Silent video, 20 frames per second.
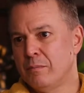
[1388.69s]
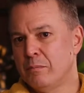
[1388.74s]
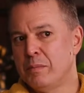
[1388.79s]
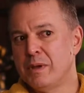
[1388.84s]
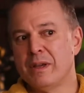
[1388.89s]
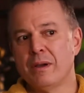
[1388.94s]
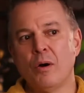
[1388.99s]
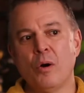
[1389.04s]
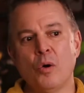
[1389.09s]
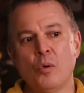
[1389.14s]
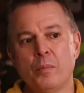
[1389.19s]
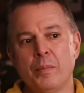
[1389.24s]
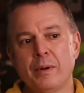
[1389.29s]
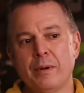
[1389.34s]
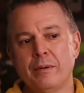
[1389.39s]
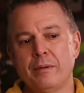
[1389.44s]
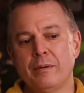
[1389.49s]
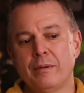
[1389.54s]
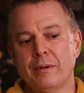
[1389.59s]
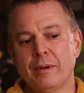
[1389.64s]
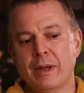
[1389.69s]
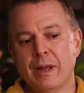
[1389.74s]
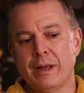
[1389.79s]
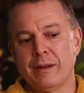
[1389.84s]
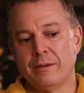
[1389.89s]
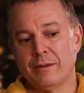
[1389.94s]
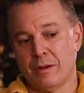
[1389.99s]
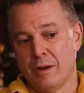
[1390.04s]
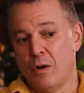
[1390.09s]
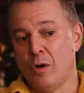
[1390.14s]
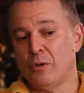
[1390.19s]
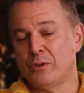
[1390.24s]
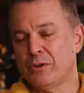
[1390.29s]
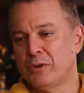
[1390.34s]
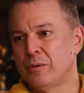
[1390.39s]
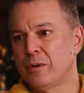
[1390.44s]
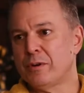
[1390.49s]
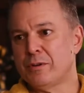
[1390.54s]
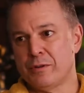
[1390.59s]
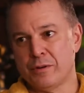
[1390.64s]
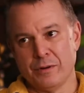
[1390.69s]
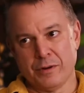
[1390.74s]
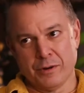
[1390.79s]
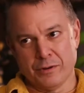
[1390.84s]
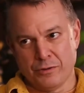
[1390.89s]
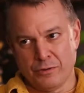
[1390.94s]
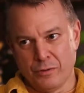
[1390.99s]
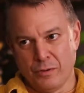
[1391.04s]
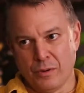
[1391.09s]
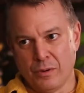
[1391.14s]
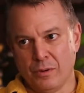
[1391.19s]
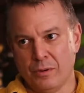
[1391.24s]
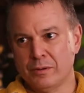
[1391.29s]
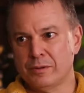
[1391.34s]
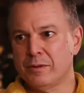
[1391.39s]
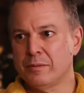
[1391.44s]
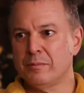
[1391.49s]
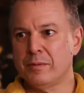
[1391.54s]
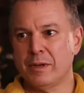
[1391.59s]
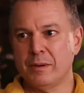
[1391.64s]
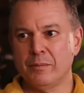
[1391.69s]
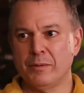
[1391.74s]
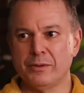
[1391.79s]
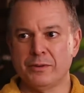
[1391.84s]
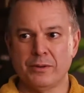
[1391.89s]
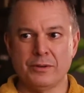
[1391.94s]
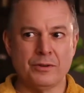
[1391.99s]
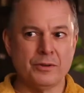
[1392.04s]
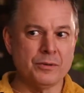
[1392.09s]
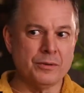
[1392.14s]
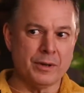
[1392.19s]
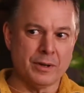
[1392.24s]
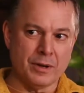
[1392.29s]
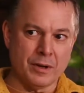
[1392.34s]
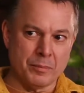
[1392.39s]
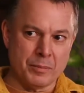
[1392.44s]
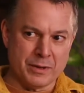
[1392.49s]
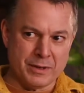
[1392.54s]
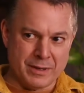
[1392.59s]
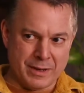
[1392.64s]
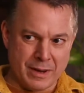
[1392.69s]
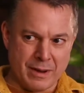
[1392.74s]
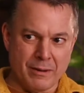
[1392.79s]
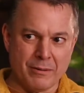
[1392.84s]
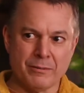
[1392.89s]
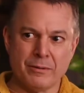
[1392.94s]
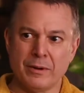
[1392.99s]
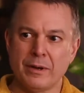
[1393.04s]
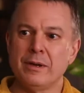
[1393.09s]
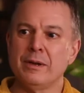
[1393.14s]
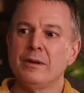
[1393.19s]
be open and also under your control, to be able to tune it up and down,